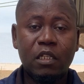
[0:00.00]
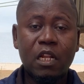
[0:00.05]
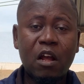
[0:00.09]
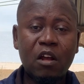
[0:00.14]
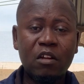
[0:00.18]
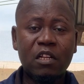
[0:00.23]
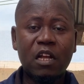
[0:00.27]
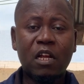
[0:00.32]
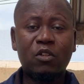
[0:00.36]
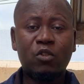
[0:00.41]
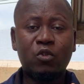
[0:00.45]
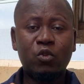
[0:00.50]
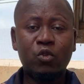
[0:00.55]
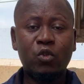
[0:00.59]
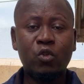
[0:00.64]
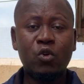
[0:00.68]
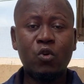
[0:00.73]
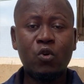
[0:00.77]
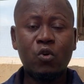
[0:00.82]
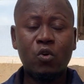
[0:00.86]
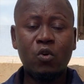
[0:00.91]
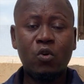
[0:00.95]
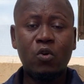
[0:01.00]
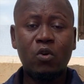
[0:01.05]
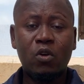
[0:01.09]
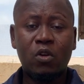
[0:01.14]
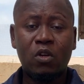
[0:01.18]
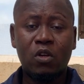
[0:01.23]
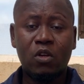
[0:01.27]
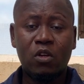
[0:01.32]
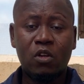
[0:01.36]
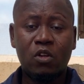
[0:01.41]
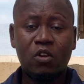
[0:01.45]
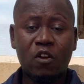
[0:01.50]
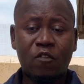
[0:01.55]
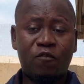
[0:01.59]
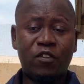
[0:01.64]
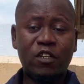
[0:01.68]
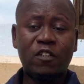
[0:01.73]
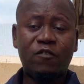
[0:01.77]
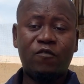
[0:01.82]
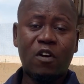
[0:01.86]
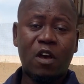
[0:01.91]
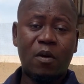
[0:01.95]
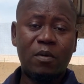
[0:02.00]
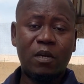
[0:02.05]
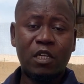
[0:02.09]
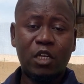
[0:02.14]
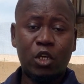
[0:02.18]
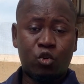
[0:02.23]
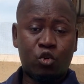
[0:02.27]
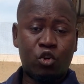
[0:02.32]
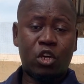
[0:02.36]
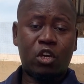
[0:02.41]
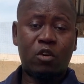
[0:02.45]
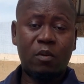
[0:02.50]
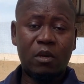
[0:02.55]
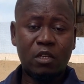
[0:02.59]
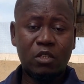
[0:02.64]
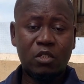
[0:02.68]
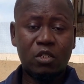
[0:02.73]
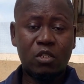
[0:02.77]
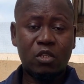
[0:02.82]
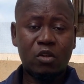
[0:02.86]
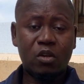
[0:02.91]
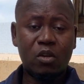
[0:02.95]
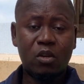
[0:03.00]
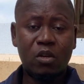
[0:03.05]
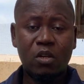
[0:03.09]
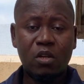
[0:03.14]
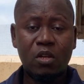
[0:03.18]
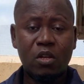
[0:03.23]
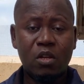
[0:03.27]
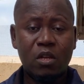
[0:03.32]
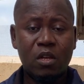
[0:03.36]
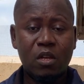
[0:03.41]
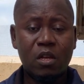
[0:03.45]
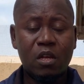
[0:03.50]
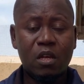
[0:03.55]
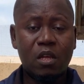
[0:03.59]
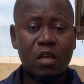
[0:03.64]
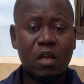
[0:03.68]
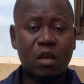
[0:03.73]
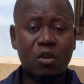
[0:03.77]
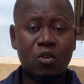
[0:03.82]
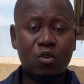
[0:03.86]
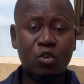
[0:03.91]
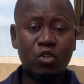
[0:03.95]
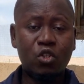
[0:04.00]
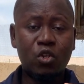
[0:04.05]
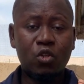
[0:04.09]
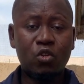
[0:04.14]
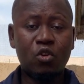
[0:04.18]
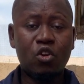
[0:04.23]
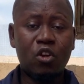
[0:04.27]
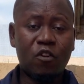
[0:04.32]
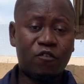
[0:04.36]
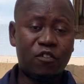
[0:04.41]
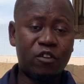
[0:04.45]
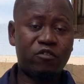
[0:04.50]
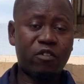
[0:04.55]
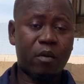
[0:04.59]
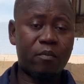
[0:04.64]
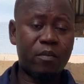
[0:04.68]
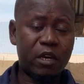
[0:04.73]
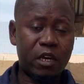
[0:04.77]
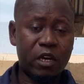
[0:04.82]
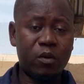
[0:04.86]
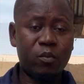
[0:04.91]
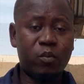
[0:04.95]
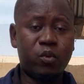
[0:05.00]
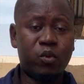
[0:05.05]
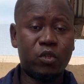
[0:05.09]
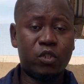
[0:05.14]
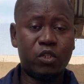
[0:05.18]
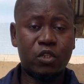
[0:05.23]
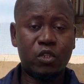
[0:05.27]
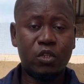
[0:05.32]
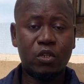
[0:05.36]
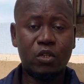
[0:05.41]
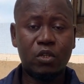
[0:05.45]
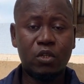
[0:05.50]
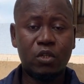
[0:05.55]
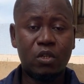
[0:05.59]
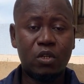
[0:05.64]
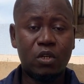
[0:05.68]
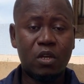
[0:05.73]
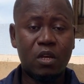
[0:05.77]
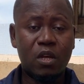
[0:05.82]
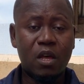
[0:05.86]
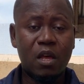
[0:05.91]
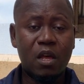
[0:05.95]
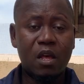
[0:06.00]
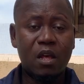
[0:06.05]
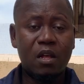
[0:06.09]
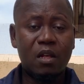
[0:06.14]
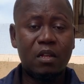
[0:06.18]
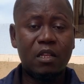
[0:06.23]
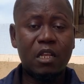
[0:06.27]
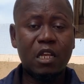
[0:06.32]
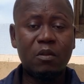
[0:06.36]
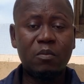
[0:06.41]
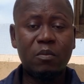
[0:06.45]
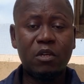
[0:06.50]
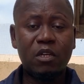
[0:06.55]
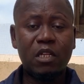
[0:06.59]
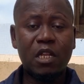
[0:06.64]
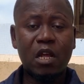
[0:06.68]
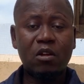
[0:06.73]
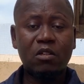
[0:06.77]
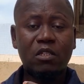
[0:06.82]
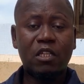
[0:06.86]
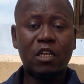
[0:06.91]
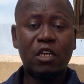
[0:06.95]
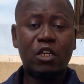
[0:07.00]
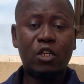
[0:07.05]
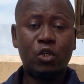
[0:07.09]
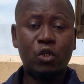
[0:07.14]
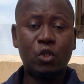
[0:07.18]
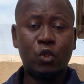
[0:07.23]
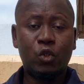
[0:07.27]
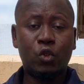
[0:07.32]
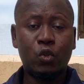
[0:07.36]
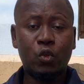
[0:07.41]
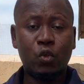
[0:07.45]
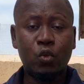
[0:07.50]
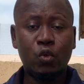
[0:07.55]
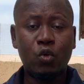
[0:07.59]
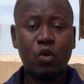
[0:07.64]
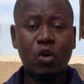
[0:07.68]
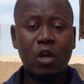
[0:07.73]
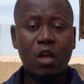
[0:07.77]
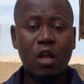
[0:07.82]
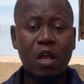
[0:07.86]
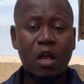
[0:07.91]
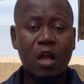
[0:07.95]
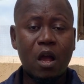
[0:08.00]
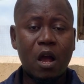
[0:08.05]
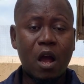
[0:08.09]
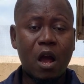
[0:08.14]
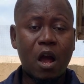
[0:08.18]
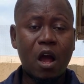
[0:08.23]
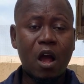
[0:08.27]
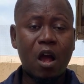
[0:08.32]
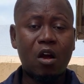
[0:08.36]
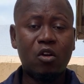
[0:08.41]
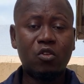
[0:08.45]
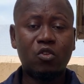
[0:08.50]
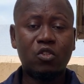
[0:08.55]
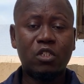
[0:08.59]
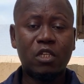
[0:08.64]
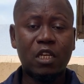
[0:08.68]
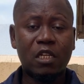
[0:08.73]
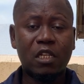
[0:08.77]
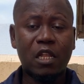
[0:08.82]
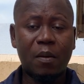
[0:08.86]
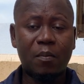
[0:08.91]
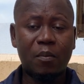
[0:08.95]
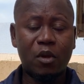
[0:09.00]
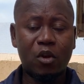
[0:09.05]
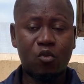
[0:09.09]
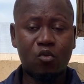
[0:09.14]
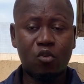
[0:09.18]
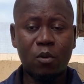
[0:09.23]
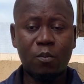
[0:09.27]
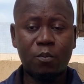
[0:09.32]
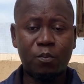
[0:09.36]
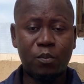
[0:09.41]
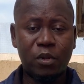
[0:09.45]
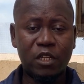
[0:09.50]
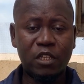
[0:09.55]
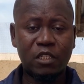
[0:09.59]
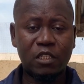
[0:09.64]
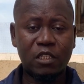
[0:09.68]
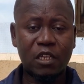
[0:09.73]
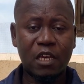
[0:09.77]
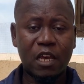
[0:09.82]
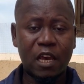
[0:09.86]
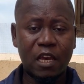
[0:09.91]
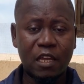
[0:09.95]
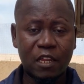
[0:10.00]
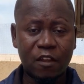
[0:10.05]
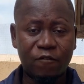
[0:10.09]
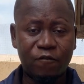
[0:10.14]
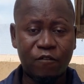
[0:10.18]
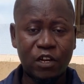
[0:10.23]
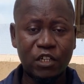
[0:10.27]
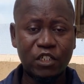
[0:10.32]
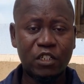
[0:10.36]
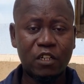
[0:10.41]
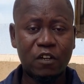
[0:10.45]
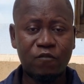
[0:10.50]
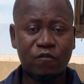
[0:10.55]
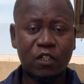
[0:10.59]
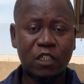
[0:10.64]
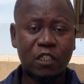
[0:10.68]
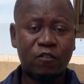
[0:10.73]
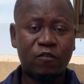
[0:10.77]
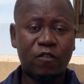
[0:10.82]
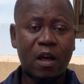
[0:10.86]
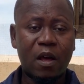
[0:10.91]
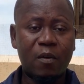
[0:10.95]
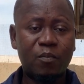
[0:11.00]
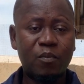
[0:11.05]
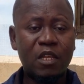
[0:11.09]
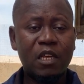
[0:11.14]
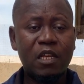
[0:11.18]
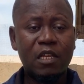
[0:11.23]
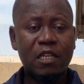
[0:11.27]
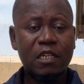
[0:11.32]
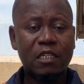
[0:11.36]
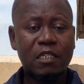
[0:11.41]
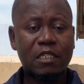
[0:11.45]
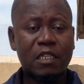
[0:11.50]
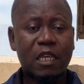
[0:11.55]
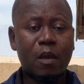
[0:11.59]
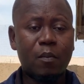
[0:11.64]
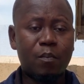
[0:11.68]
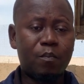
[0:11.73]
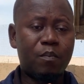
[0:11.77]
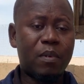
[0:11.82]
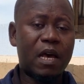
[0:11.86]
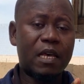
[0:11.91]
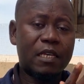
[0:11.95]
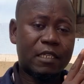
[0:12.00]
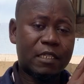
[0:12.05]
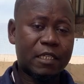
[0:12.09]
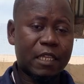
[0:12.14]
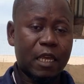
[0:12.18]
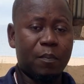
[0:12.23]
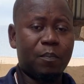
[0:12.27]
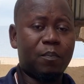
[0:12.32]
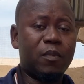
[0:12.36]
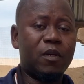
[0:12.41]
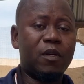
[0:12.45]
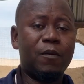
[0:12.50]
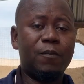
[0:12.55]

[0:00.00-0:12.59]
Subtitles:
Now that you know your fish farming equipment and you also know your fish farming input, let me now take you through how to set up a complete and a functional fish farm step by step.